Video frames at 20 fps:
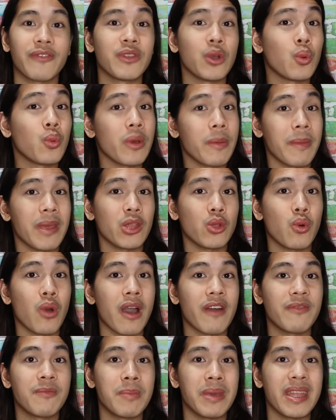of the women who
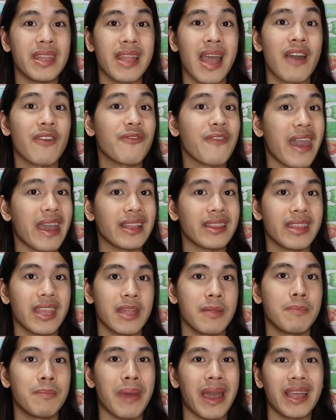have been
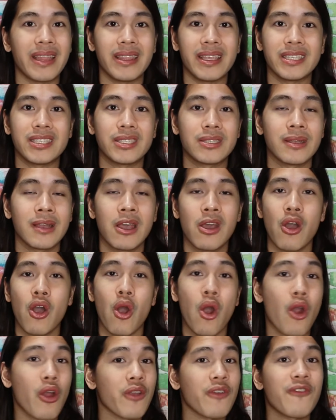affected by this
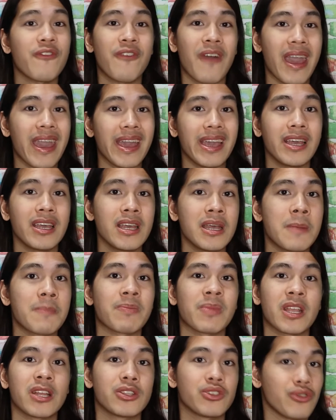horrifying
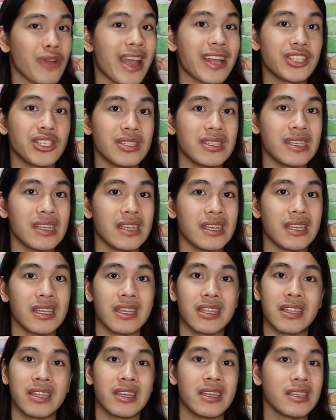tragedy
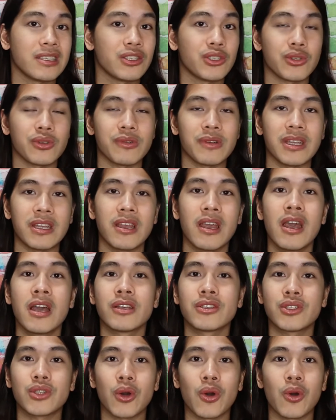in the history.
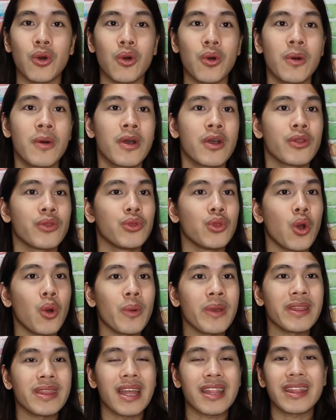So
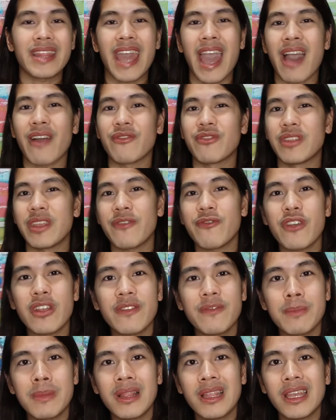knowing that they have
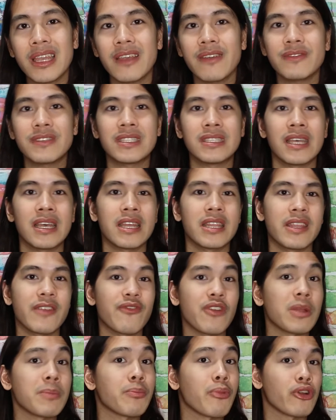different beliefs,
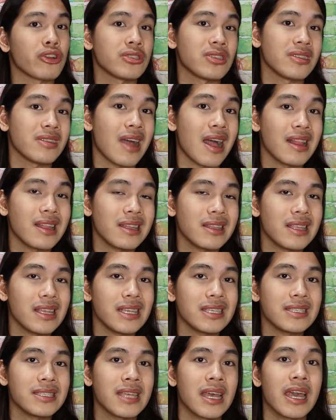different
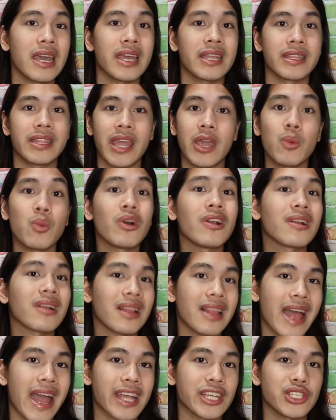personalities, they will
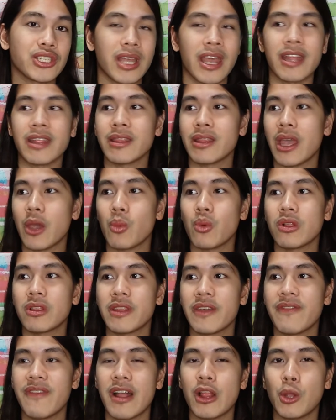clash and they will
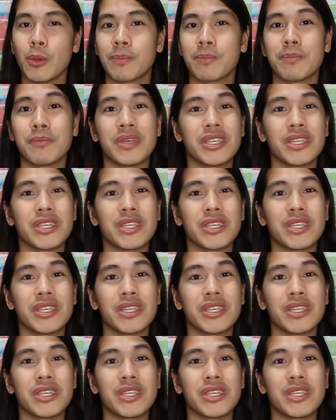develop